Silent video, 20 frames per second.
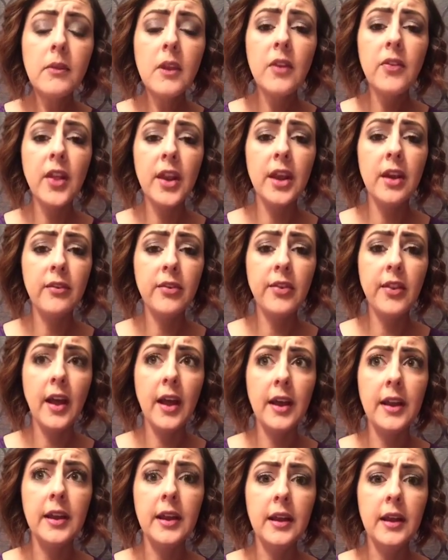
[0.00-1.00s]
that have
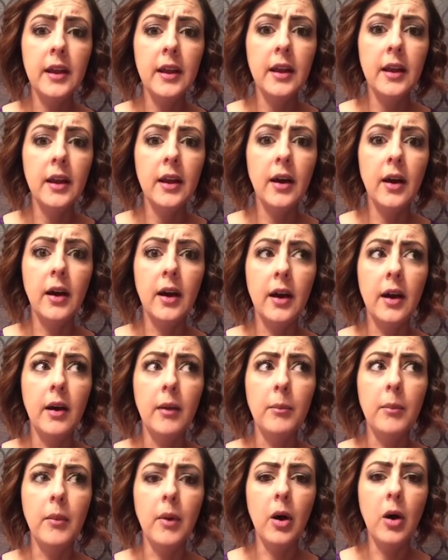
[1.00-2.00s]
said,
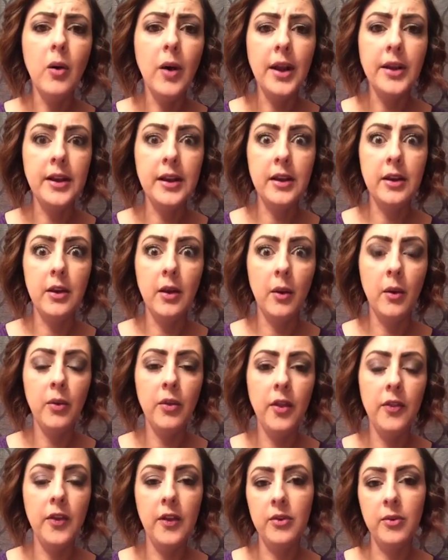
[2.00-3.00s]
oh, I didn't know
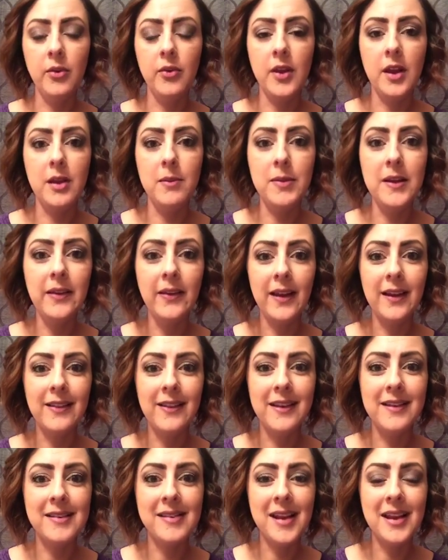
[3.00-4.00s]
that this was going to be like
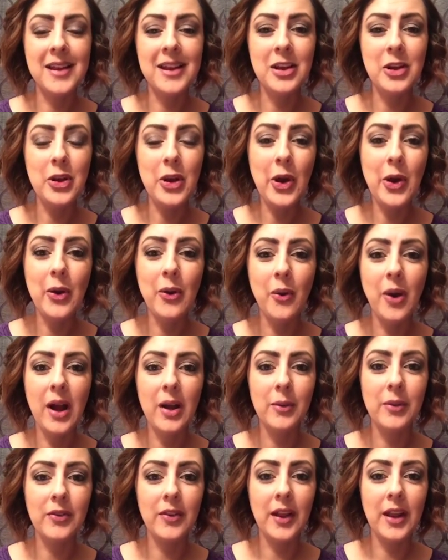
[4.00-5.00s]
this. I didn't know I
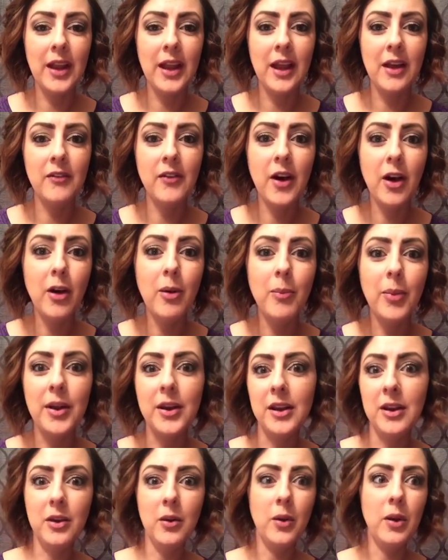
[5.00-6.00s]
was going to have help. I
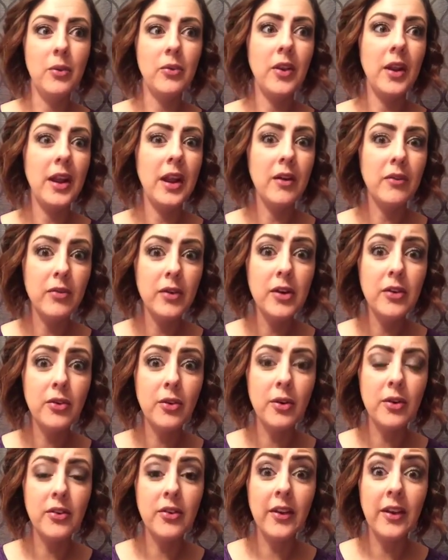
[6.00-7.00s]
didn't know I was going to have
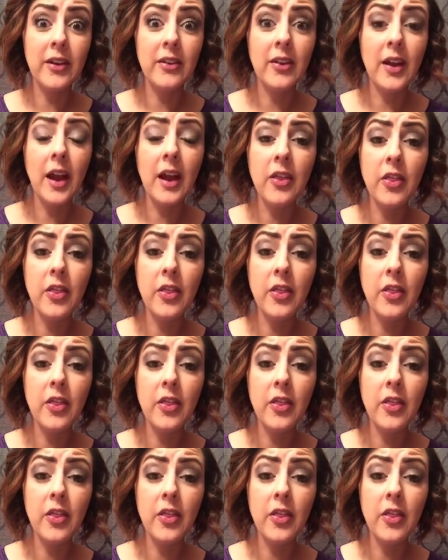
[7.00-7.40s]
resources. I